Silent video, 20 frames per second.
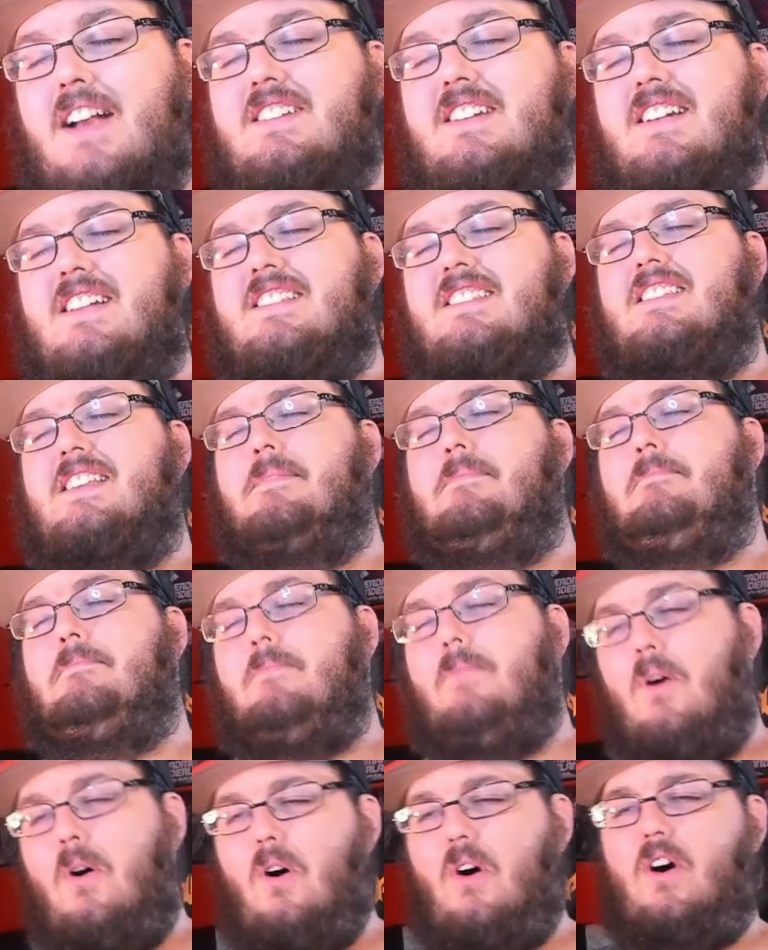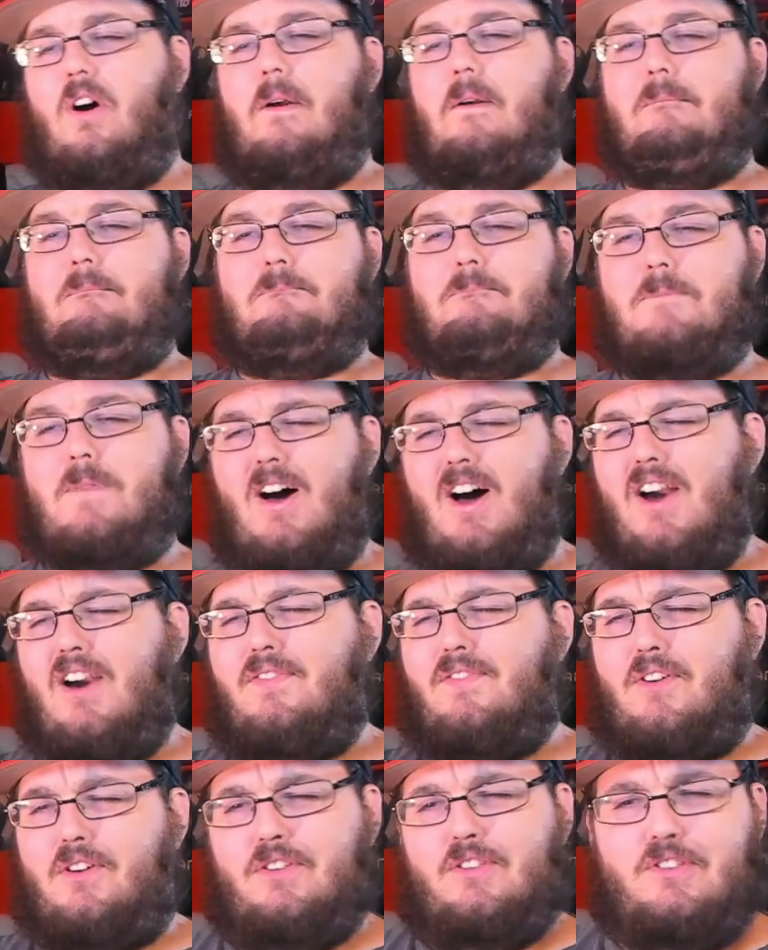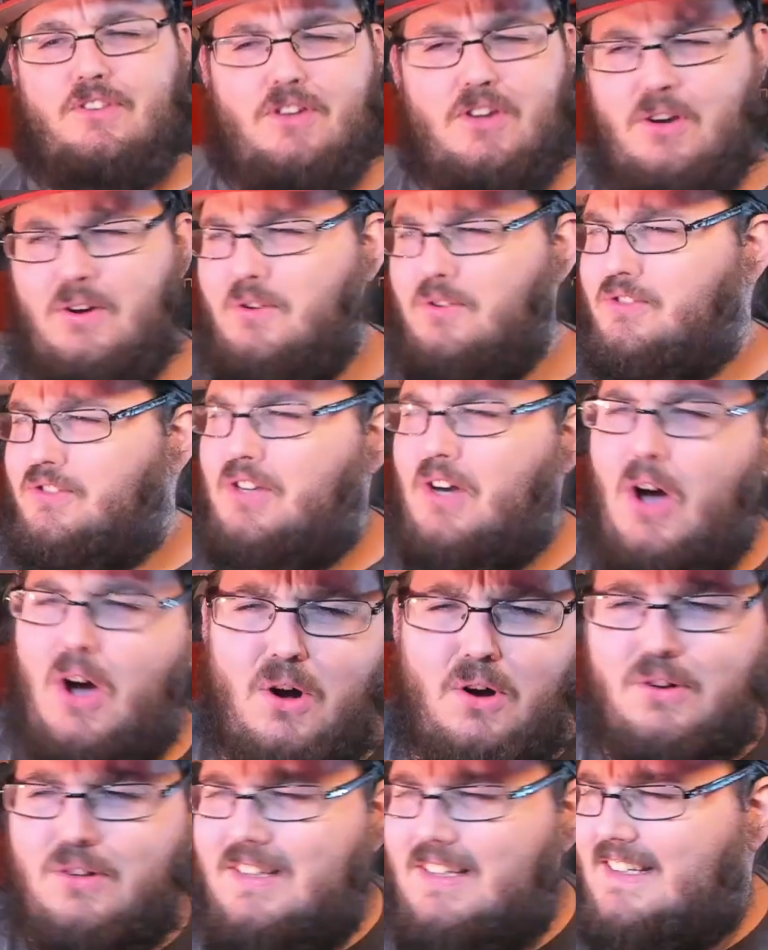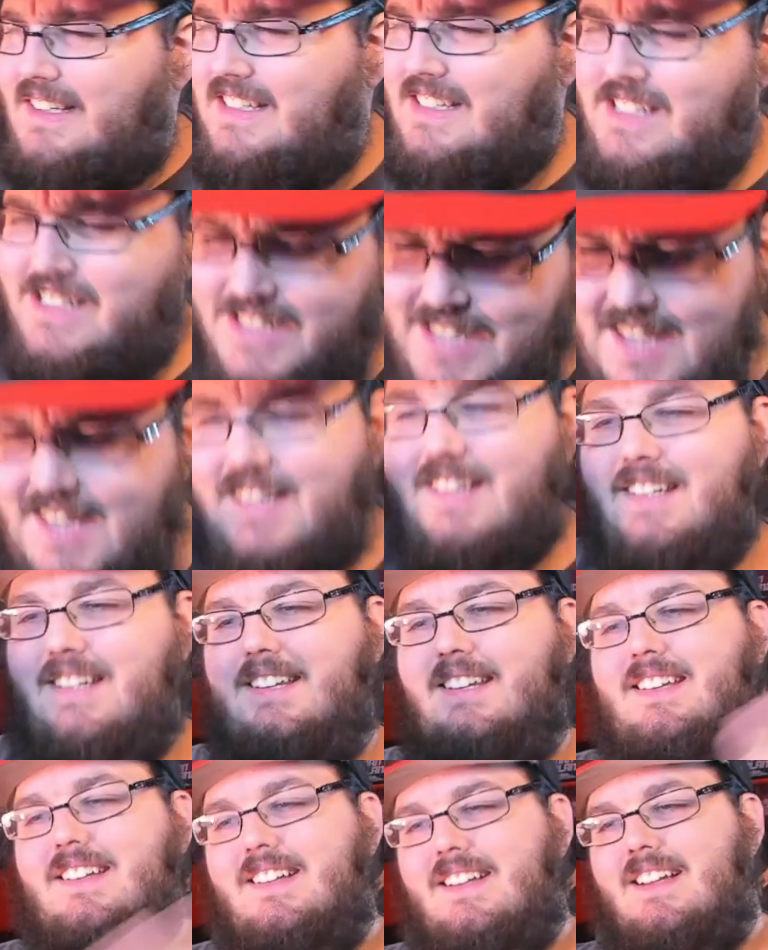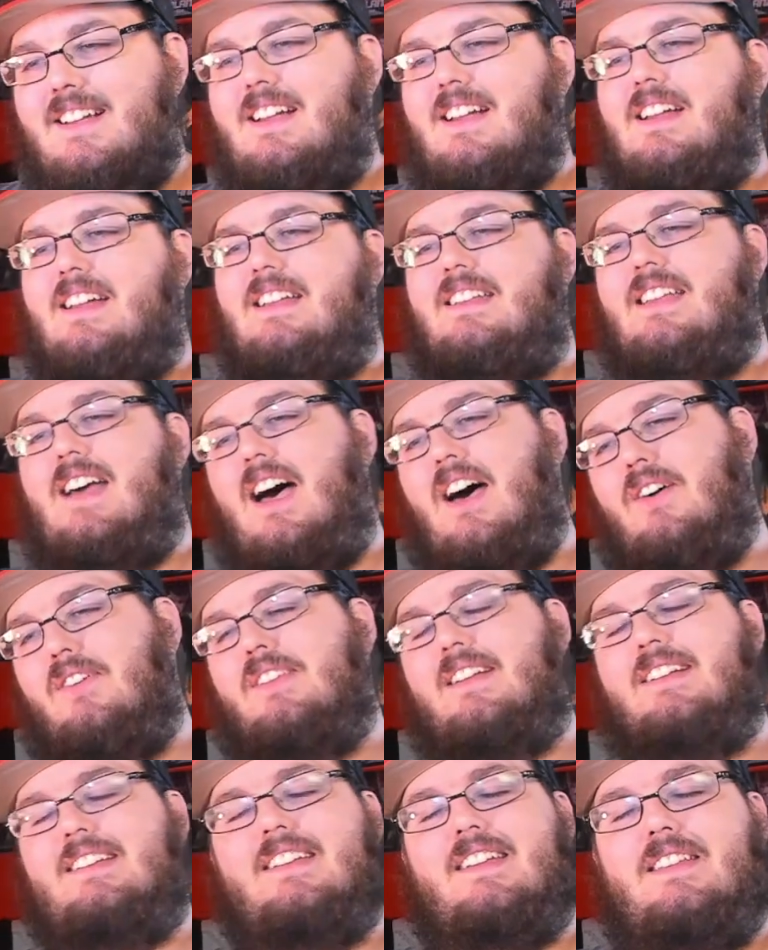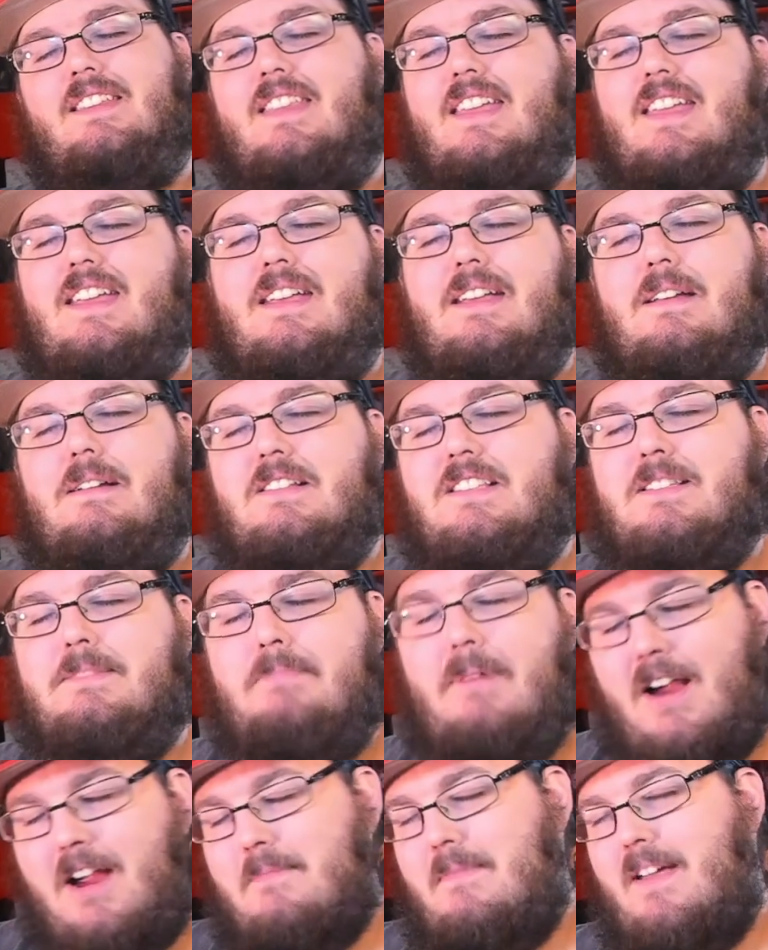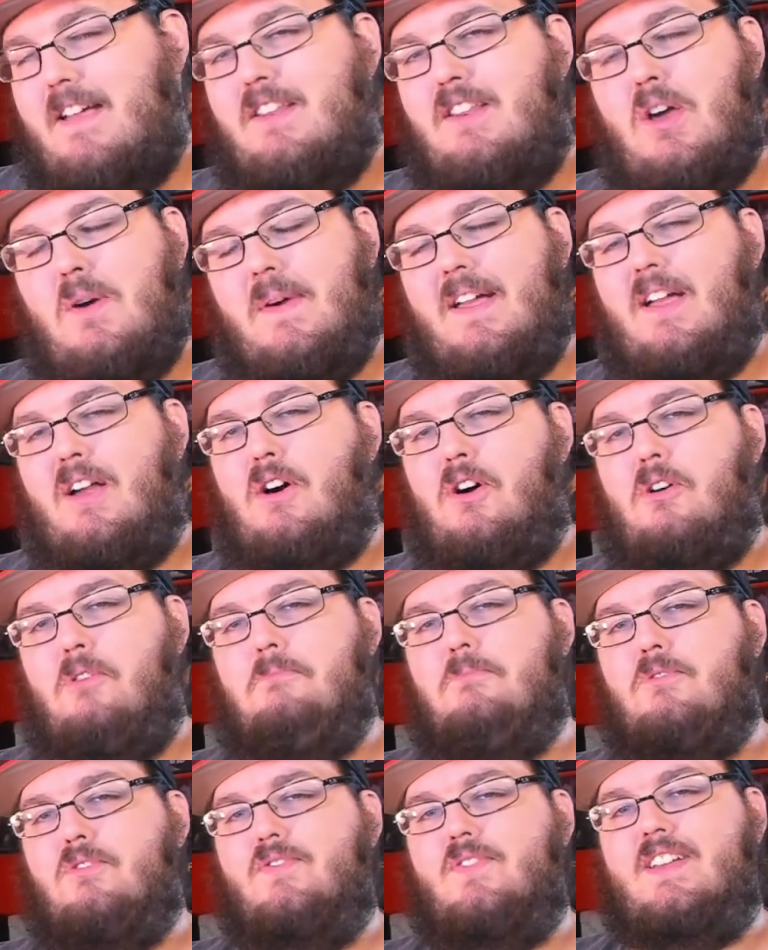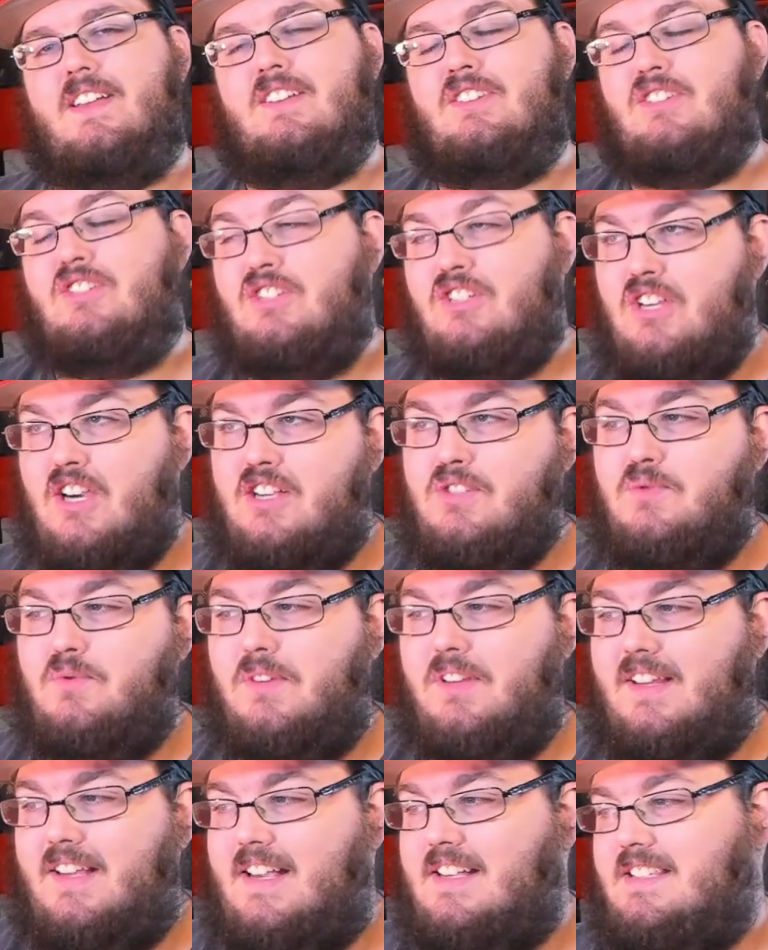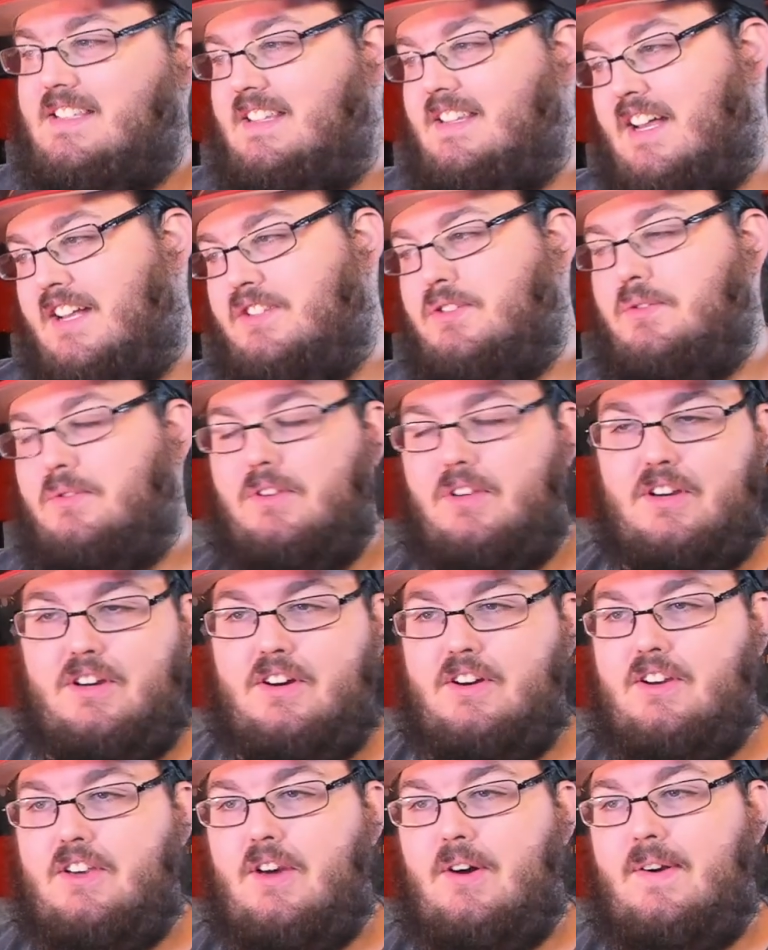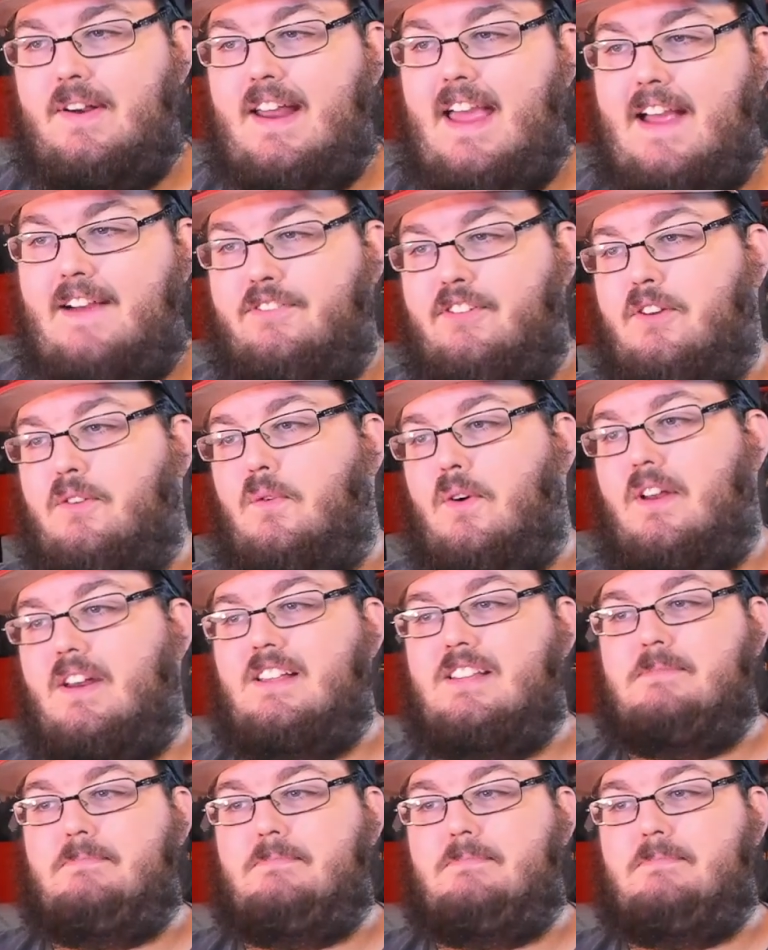reaction is some more Marvel news. Holy shit! Not only did the Spider-Man No Way Home movie just release not too long ago, and everyone